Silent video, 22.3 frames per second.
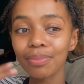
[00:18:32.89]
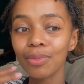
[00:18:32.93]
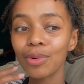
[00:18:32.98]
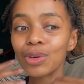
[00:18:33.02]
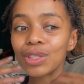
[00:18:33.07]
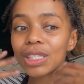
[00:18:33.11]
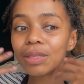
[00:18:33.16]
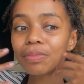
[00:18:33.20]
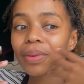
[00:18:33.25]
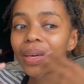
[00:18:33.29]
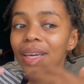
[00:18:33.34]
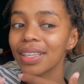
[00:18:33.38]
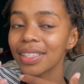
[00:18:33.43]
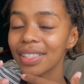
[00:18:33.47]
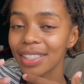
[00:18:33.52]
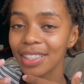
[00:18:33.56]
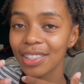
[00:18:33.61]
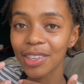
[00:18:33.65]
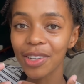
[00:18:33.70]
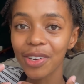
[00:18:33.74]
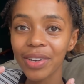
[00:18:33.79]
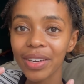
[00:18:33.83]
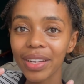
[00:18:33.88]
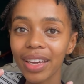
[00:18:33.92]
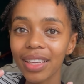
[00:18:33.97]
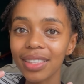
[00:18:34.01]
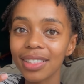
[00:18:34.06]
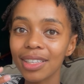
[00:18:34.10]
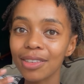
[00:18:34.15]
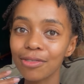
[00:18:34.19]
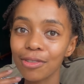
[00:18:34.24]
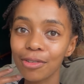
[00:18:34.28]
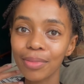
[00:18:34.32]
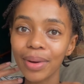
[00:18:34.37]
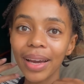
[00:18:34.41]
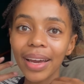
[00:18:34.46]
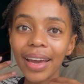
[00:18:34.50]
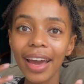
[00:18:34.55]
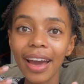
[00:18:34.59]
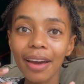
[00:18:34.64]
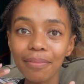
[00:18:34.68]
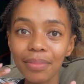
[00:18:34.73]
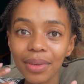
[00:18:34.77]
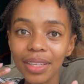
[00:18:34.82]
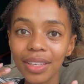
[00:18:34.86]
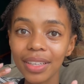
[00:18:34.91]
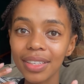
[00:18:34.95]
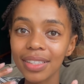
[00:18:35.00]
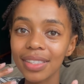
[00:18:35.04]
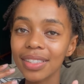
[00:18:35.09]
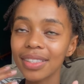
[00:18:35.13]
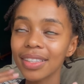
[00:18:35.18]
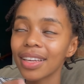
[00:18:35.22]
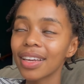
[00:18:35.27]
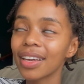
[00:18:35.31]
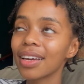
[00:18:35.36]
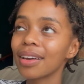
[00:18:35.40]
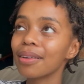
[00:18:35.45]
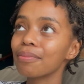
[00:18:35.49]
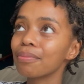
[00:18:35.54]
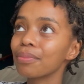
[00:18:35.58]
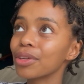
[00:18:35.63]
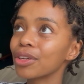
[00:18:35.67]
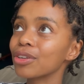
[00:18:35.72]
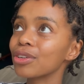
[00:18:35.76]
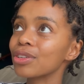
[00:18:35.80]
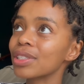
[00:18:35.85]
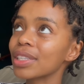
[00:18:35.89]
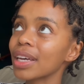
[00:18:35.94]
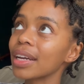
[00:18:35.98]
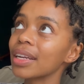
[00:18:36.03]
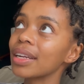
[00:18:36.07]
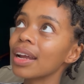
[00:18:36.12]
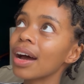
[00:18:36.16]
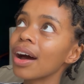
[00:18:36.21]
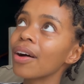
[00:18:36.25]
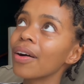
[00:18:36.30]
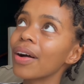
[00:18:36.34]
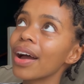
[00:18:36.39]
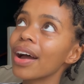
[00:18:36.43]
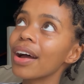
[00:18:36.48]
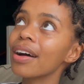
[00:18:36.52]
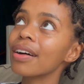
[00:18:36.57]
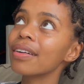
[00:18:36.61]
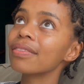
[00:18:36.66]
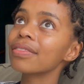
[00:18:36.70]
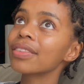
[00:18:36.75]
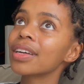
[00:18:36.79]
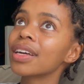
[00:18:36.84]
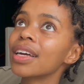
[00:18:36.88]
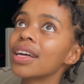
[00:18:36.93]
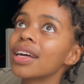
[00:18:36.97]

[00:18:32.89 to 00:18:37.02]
More space is created for my happiness because I now have